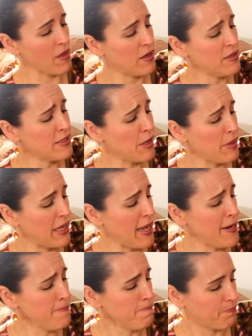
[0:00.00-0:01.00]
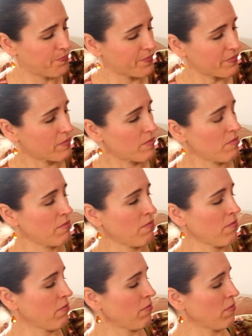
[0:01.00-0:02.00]
So again,
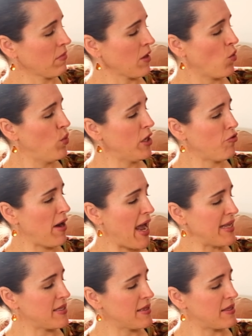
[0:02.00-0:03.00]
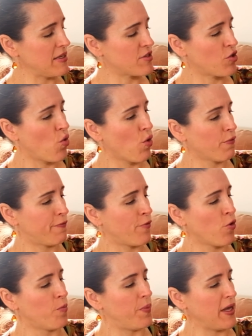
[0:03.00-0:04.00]
we created these core
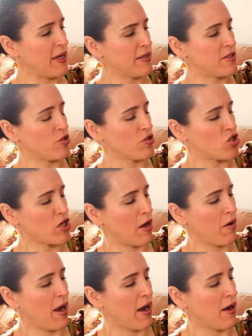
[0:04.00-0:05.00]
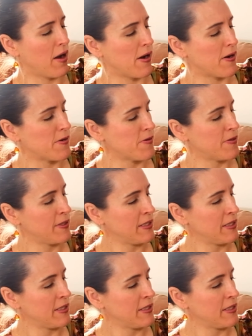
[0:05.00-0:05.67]
4 beers to show our